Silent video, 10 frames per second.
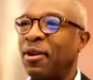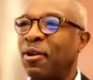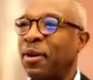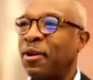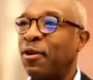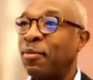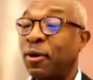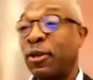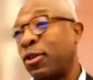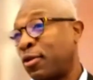back home because
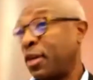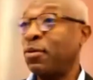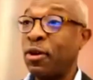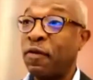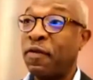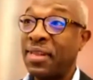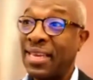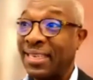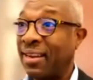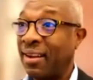you, you know your father is
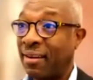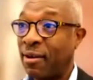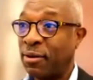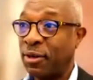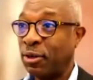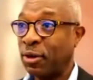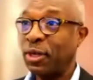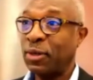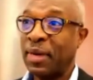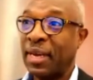still around in
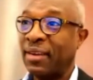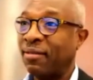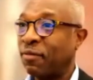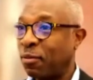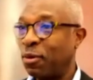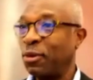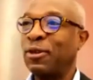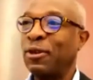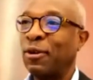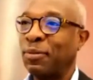Johannesburg, and from what he
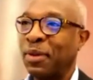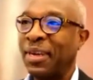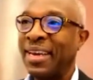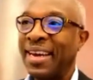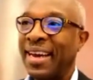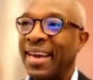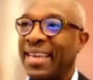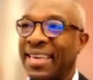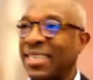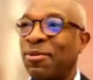told me, he
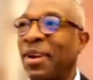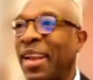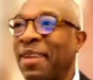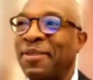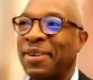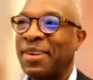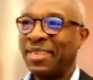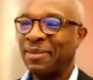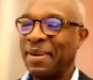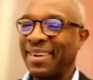doesn't want to leave Johannesburg.